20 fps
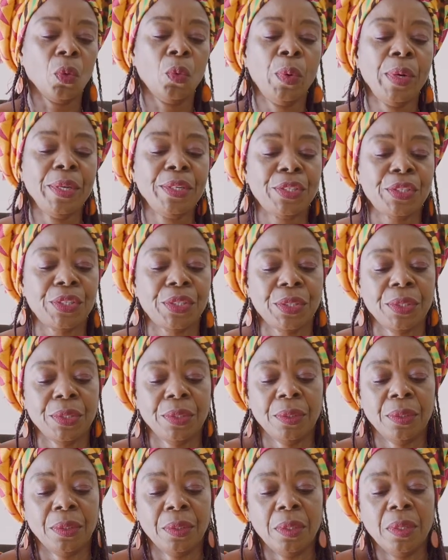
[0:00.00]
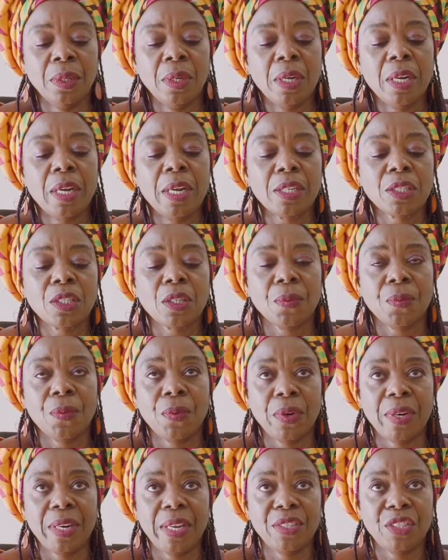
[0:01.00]
which is
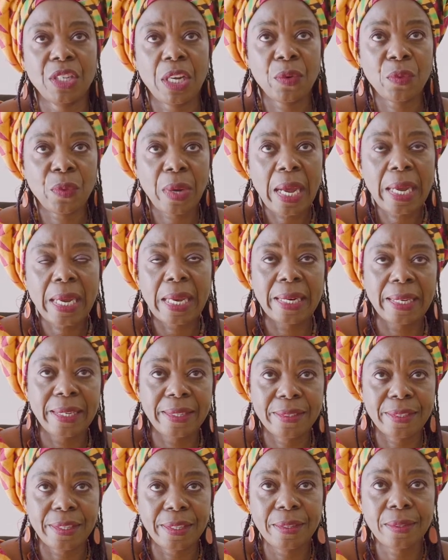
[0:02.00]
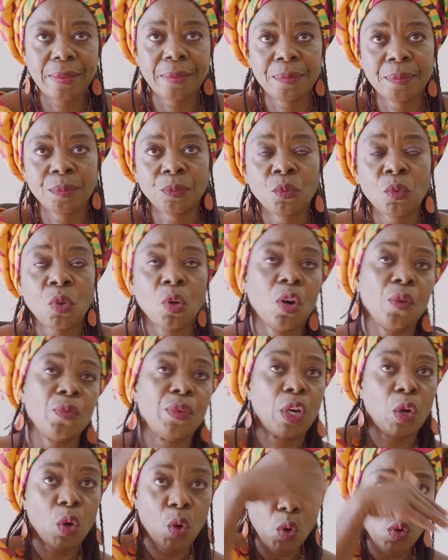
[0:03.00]
for the general cleansing of
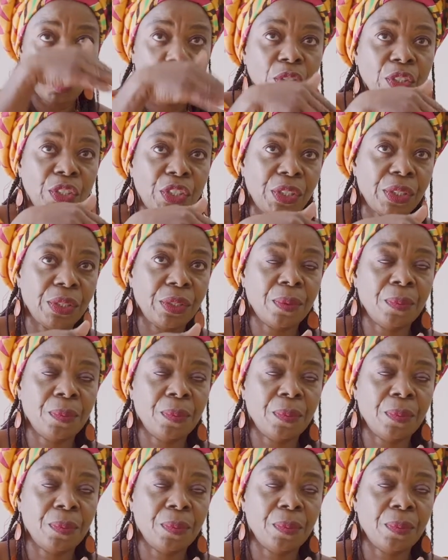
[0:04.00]
the old